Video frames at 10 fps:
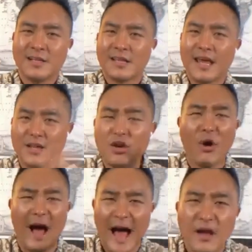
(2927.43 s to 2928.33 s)
Like, you
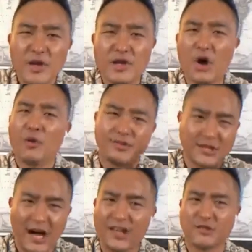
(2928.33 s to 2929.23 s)
know, how do you know it's
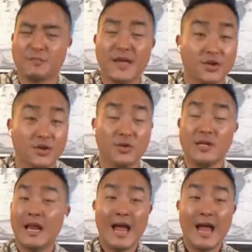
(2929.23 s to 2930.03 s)
God speaking to you?